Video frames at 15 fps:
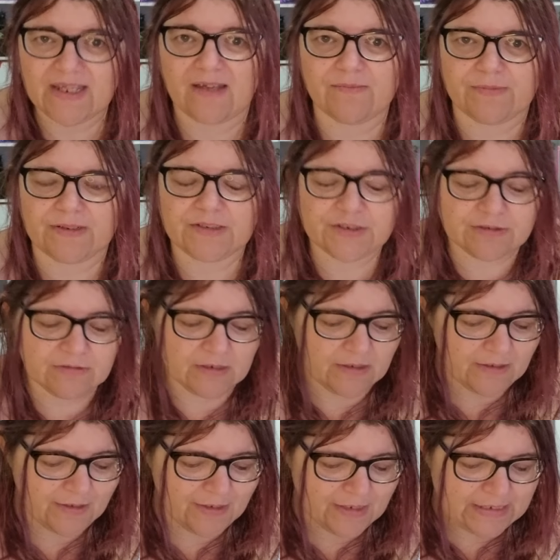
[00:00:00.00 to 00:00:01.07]
coverage.
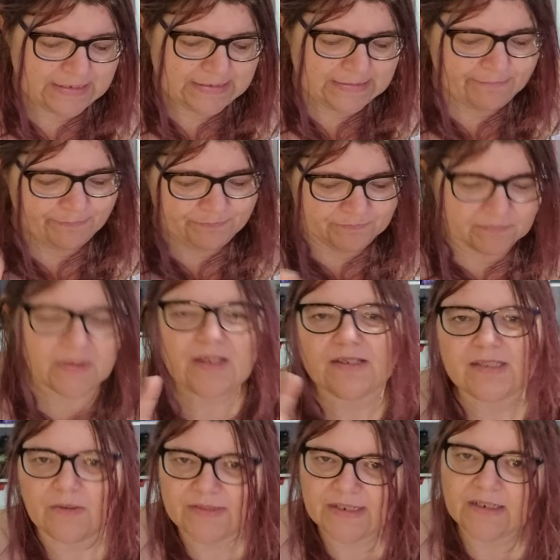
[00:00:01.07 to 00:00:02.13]

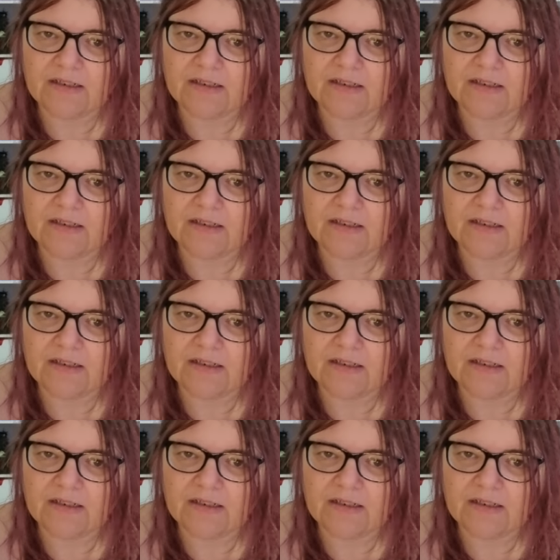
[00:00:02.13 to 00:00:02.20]
So I was a